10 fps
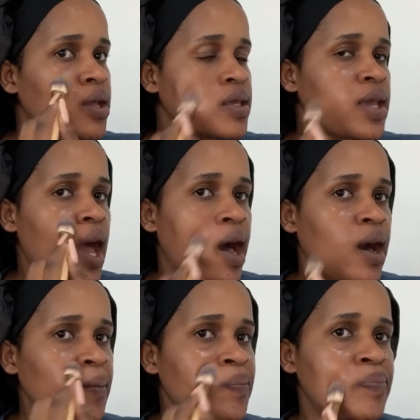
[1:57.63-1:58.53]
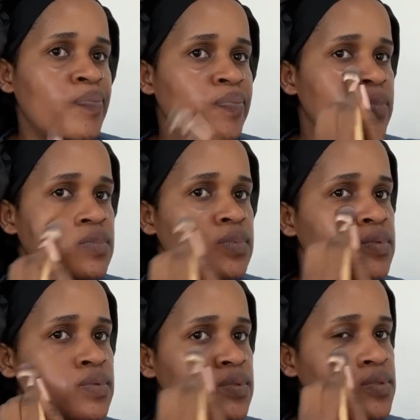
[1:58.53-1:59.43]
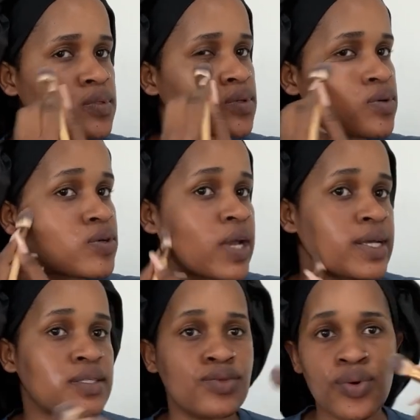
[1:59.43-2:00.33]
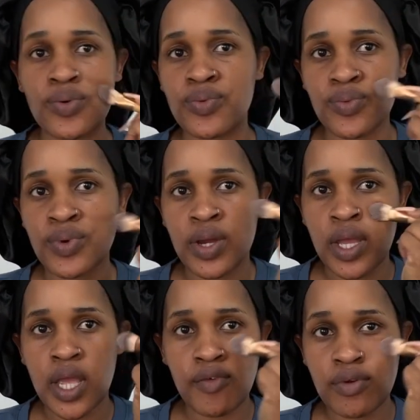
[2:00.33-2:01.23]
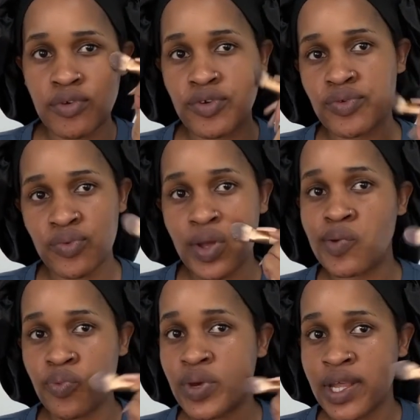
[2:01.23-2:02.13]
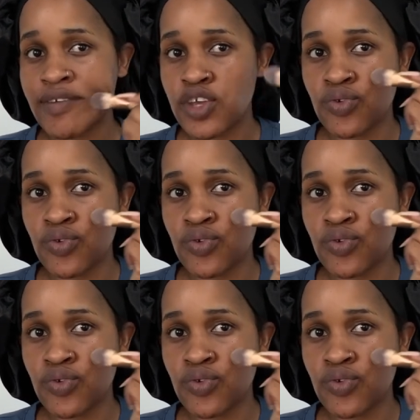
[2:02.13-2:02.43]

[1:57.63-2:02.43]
Yeah, so you guys know, whenever you